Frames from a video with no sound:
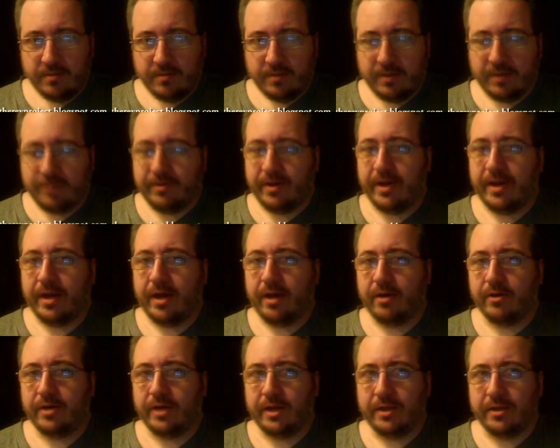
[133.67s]
They've had
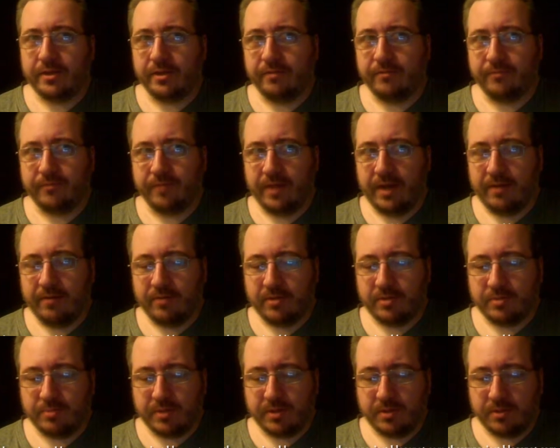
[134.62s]
holiday themed
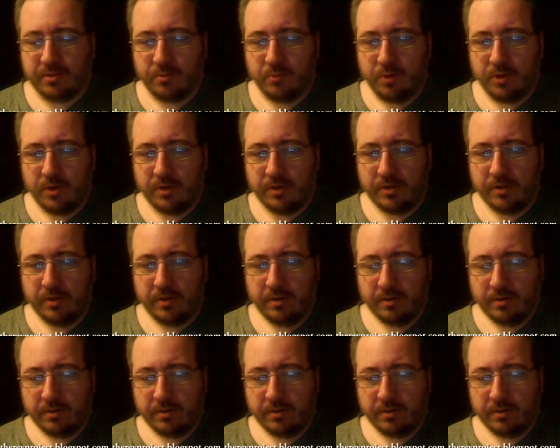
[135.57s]
flavors, but the one